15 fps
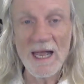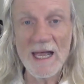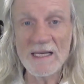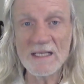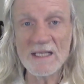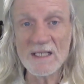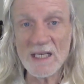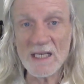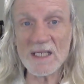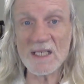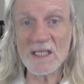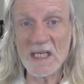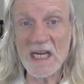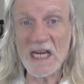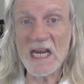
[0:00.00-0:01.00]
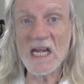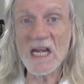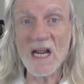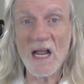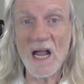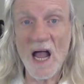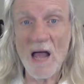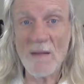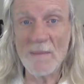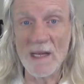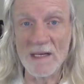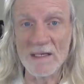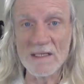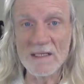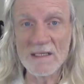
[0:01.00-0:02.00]
and 16
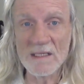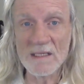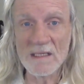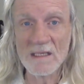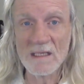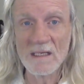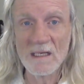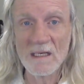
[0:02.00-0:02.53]
comments.